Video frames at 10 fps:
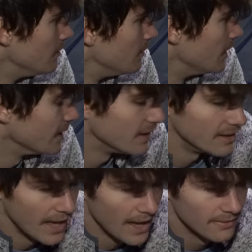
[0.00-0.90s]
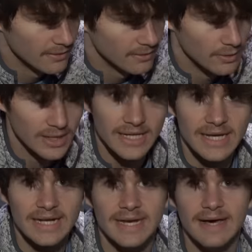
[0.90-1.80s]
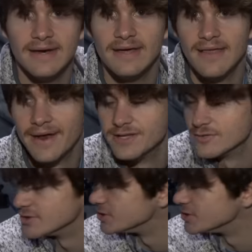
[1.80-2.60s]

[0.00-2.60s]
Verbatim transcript: But yeah, we're gonna get it done. That is for